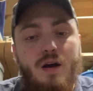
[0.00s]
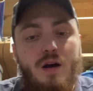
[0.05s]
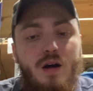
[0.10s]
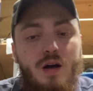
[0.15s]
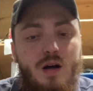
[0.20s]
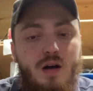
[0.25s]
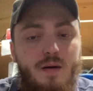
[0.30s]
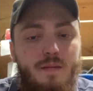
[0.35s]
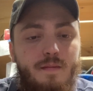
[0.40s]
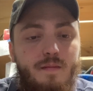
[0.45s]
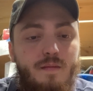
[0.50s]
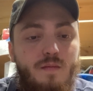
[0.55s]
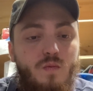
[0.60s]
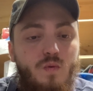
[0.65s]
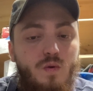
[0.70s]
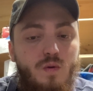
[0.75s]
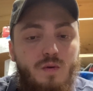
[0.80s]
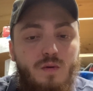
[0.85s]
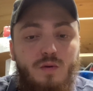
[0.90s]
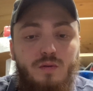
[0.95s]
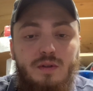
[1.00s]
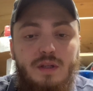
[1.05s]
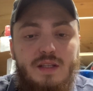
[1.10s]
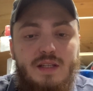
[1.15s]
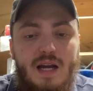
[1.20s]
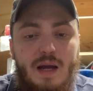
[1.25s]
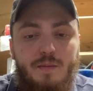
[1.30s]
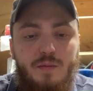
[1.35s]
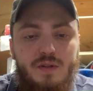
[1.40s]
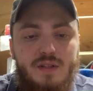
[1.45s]
Only
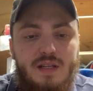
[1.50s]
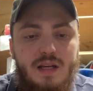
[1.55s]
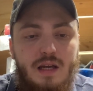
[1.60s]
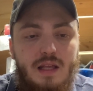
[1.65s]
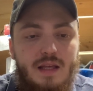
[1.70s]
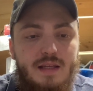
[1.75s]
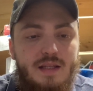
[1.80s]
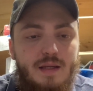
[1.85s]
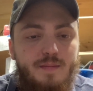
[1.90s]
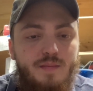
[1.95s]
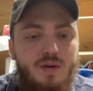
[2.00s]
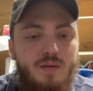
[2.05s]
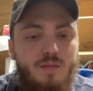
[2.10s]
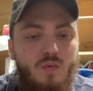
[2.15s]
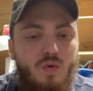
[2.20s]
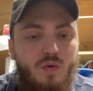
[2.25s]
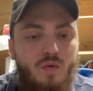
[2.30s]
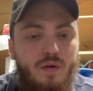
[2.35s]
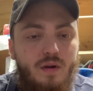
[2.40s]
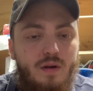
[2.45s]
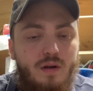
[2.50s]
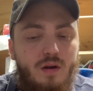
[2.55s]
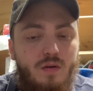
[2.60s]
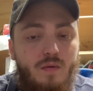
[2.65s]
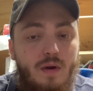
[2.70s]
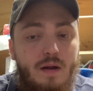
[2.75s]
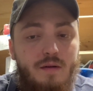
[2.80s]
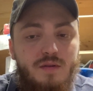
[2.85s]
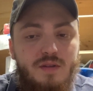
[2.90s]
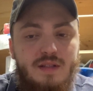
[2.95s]
time will tell as I put more
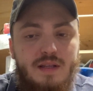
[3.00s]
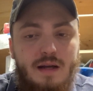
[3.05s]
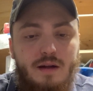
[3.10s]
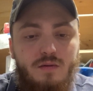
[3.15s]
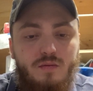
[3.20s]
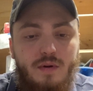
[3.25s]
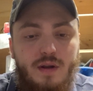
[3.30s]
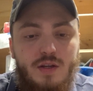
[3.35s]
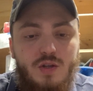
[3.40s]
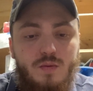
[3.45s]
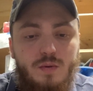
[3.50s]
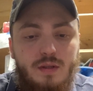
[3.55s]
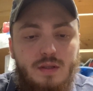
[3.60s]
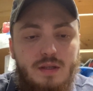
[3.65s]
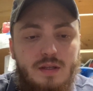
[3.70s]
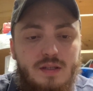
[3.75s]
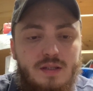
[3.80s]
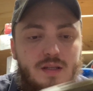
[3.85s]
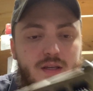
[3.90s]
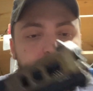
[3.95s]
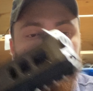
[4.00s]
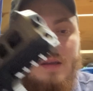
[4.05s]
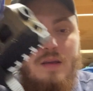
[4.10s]
rounds downrange with this.